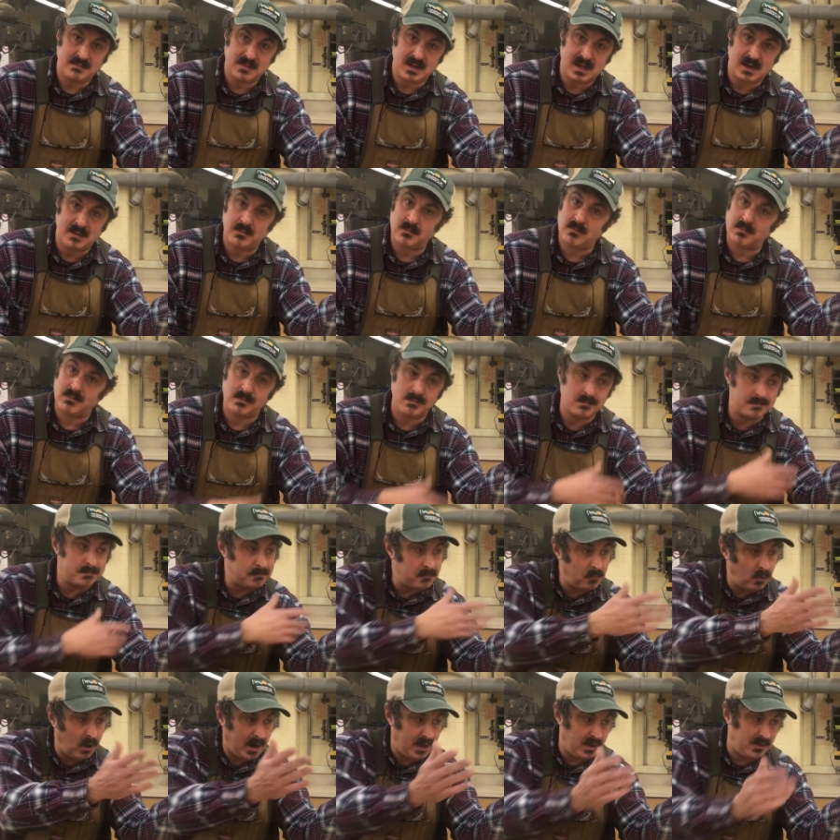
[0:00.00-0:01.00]
I'm
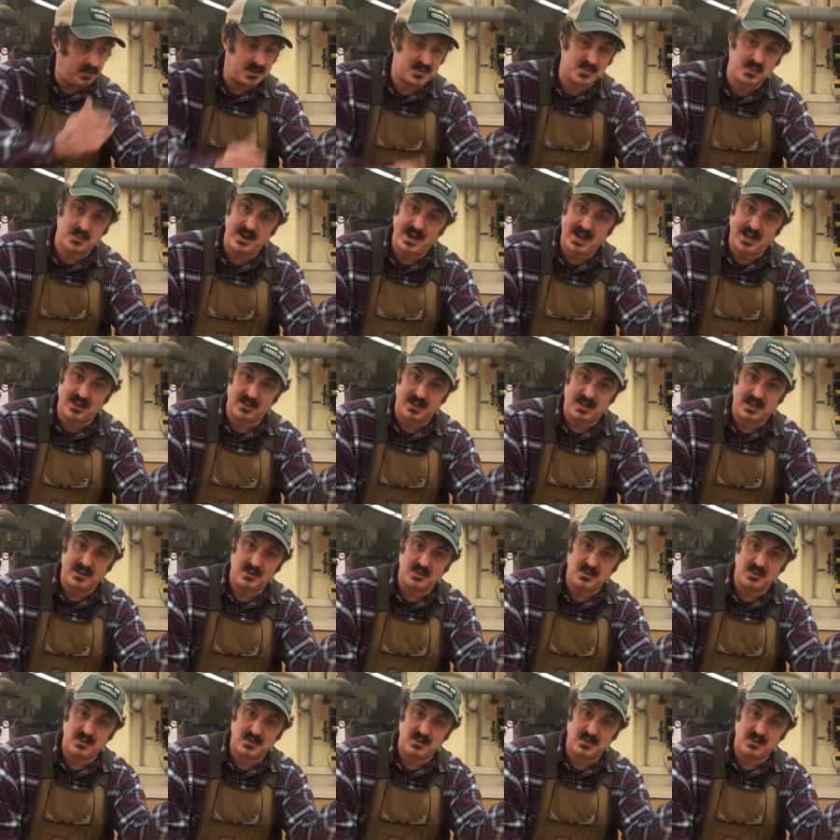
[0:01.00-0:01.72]
writing on this with Elliot,